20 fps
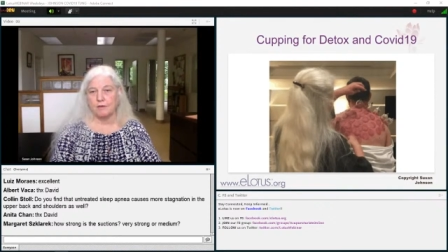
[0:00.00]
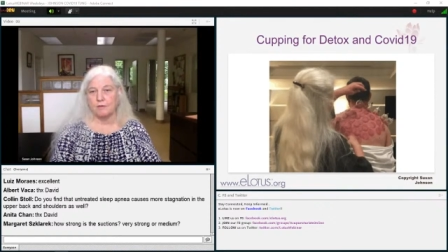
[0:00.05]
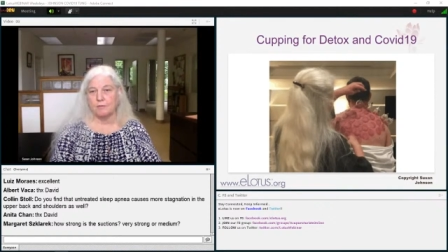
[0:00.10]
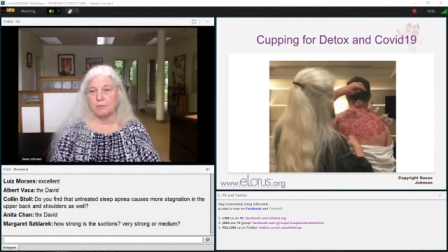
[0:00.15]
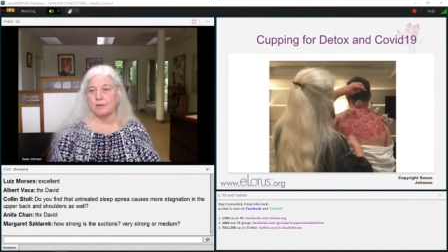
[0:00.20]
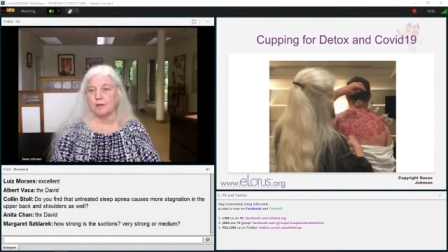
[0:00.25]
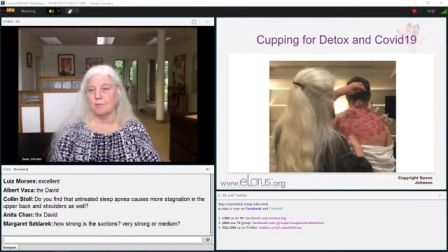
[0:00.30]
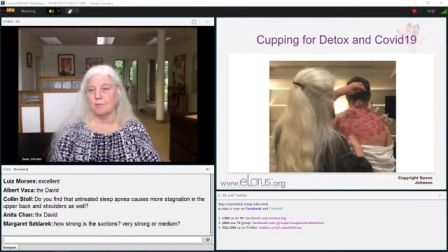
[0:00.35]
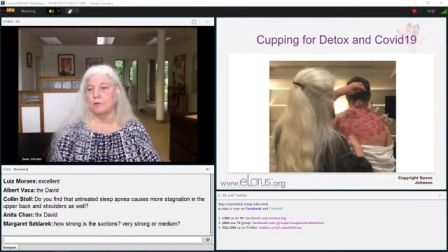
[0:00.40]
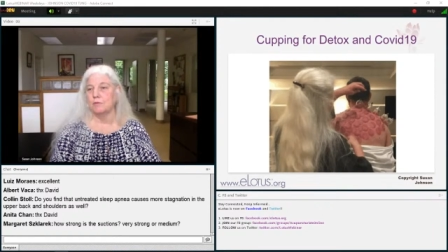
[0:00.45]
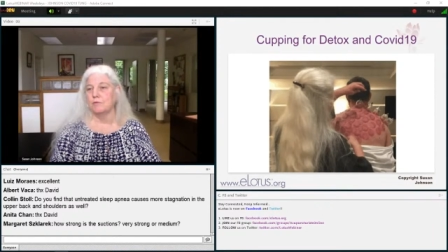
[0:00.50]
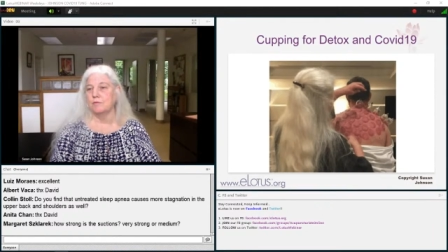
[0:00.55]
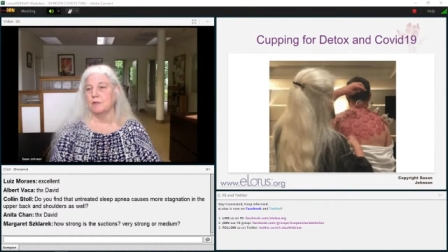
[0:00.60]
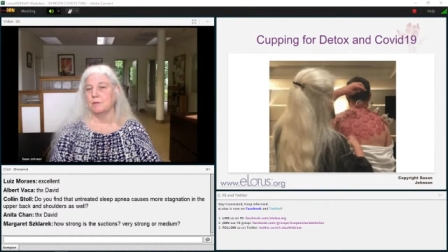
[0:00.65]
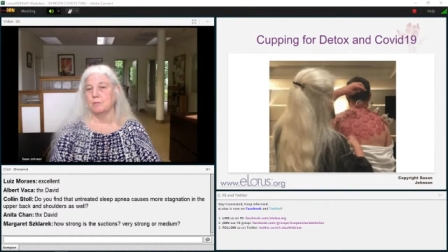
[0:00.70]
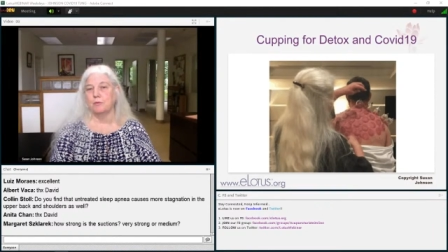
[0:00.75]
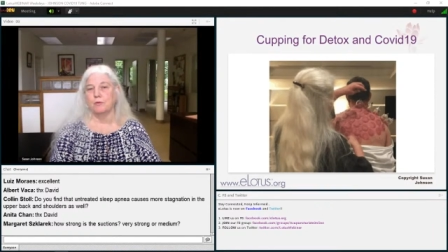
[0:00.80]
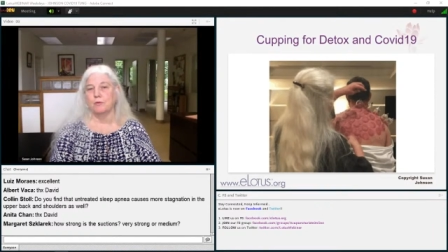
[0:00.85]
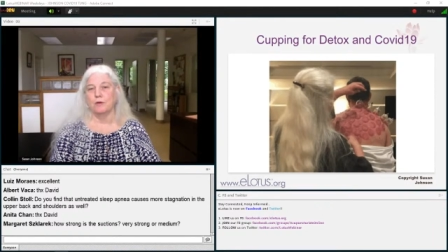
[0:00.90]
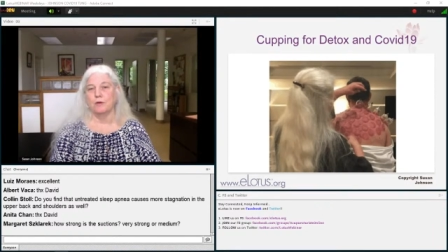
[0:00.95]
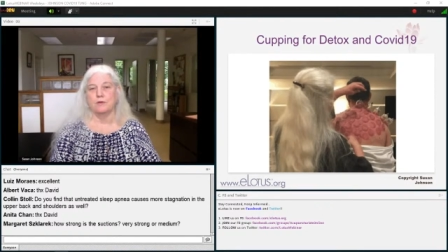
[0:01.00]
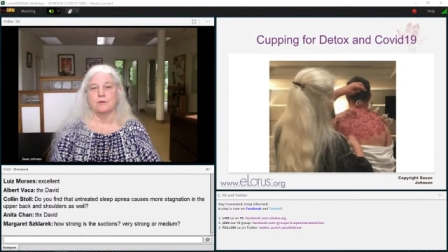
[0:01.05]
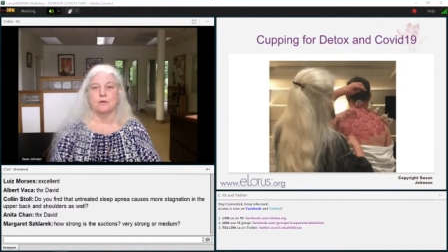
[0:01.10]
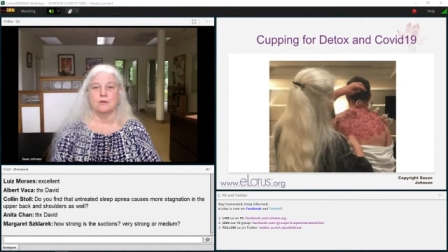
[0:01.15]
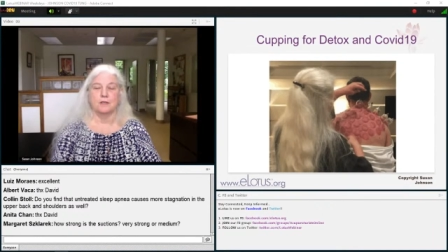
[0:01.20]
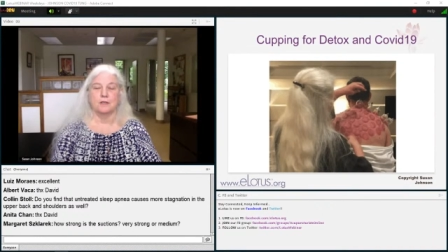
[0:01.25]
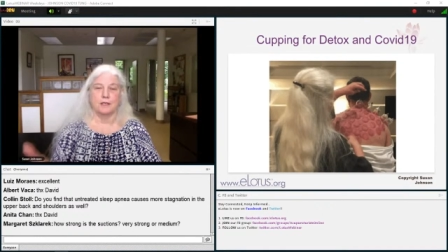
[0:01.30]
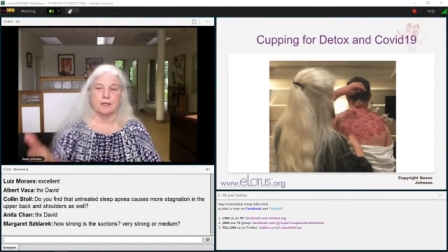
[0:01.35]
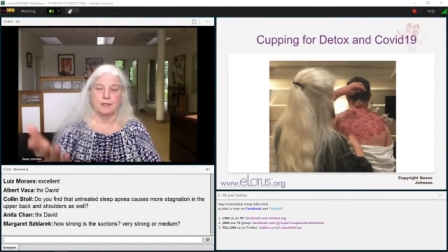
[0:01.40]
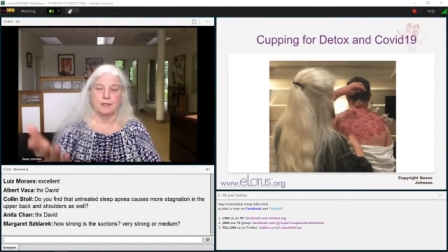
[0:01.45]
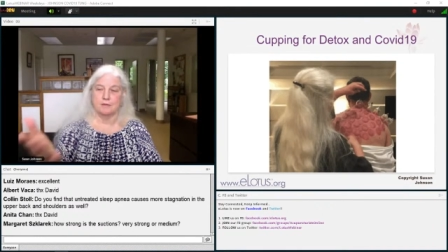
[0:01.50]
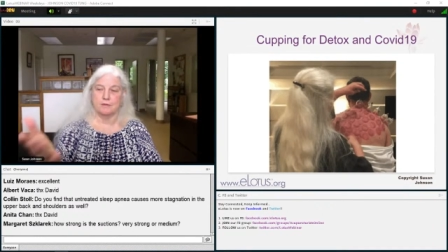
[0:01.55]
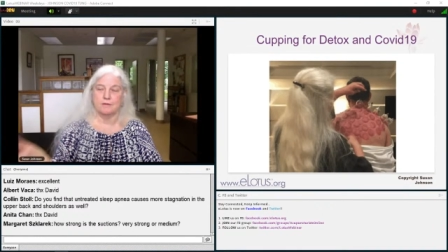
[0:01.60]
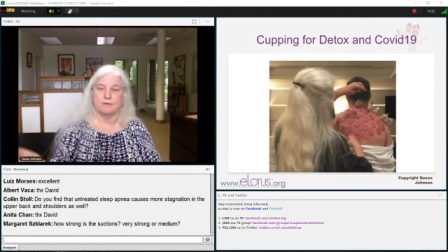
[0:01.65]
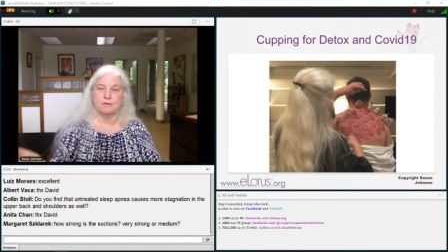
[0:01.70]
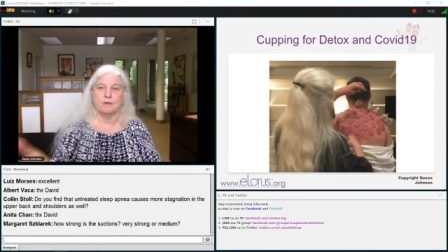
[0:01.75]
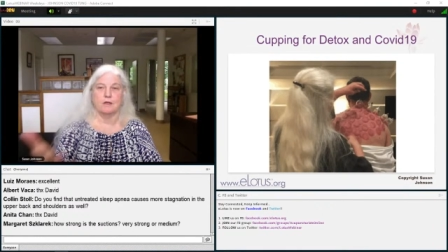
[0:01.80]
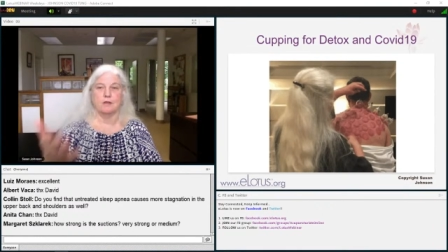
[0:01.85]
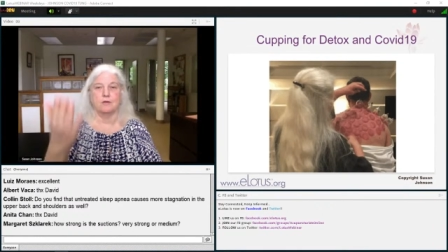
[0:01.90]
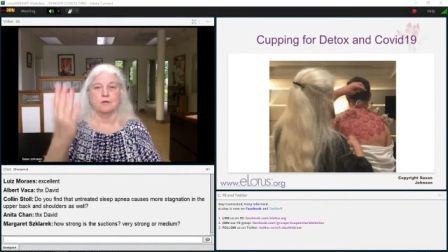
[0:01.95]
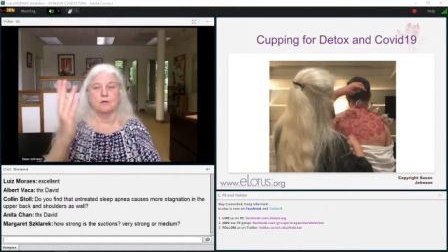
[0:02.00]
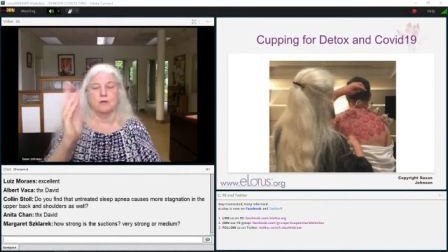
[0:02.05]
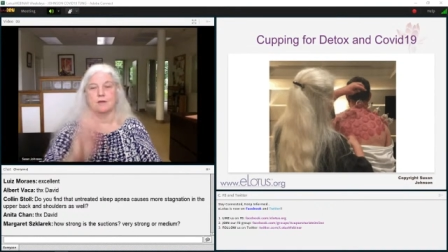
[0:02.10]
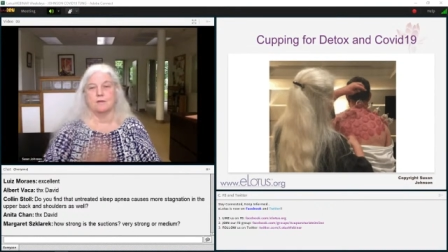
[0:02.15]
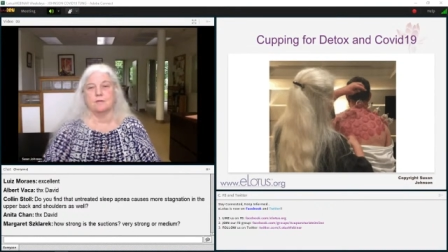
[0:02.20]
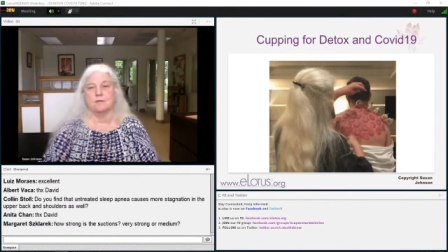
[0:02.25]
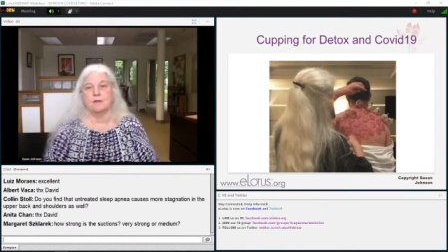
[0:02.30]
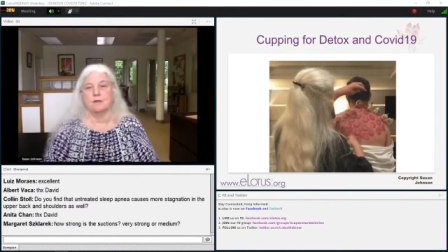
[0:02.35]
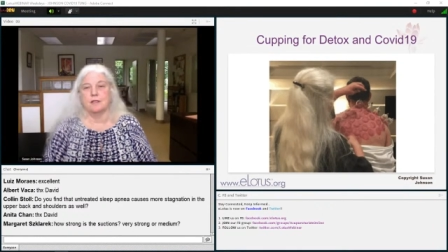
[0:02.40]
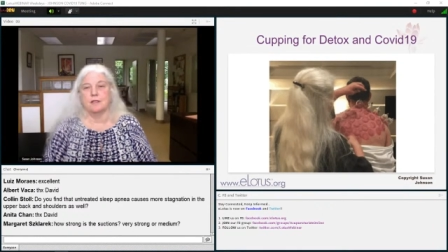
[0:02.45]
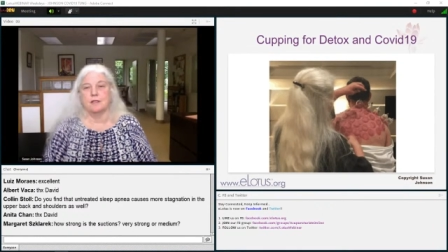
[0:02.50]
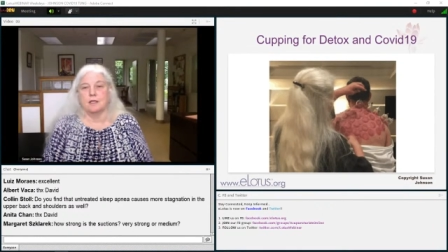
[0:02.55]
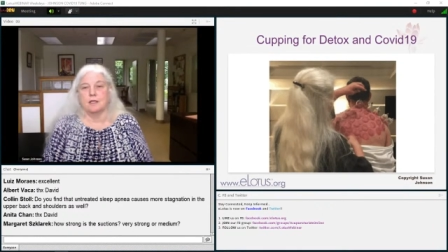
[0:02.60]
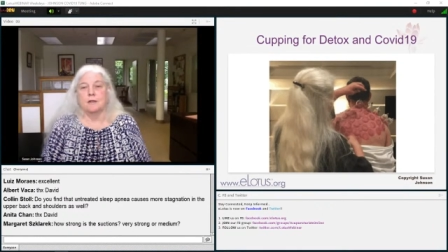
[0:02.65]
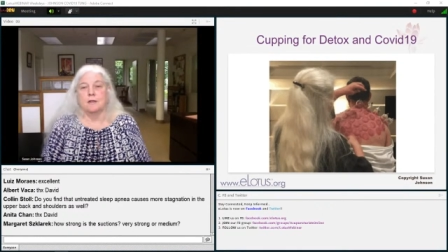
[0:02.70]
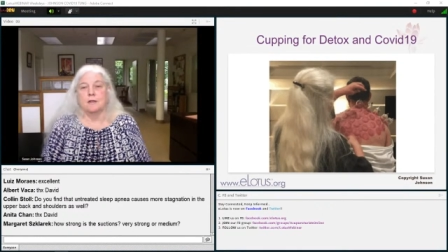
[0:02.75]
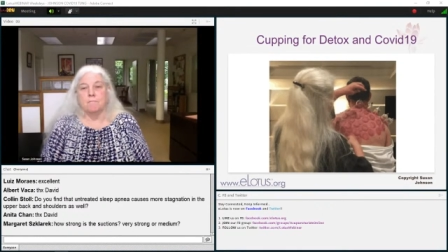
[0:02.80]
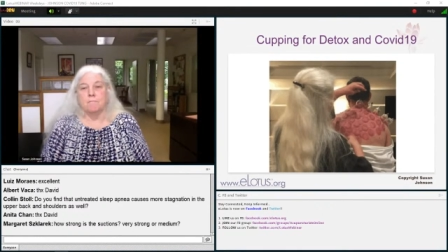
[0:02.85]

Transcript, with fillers: oops, I'm moving the pointer and I, it's not, you're not seeing it.